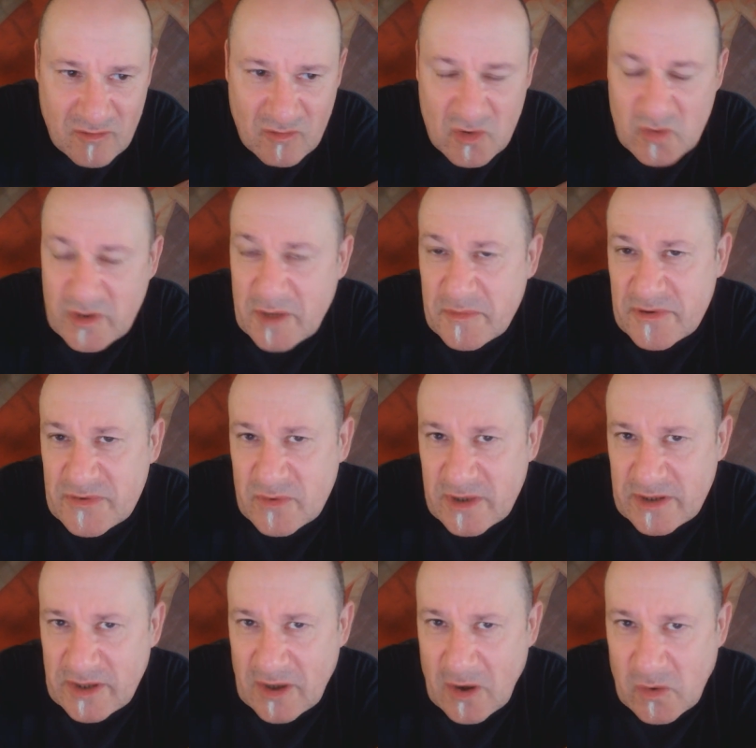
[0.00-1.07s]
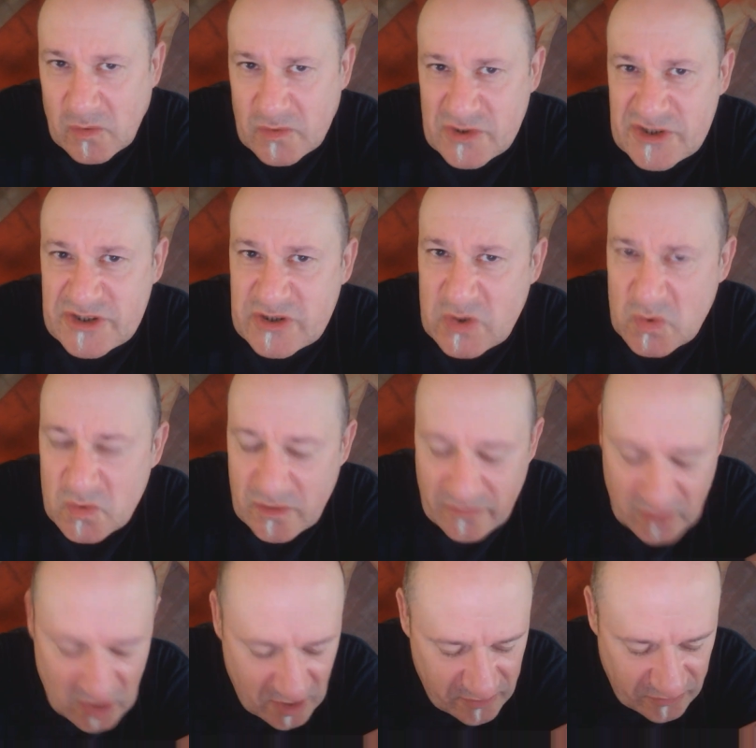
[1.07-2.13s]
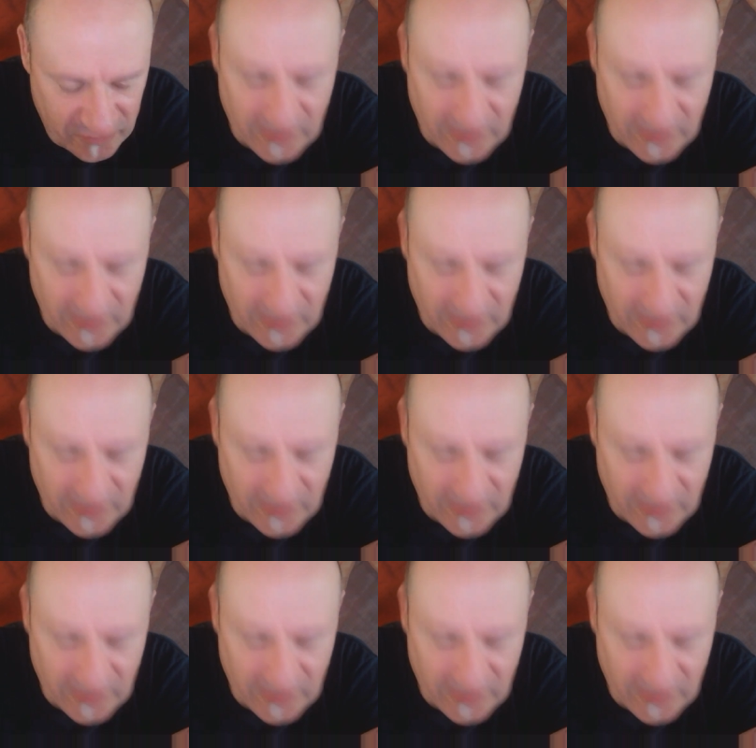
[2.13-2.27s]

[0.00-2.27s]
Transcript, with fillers: rule number three, the whole school of life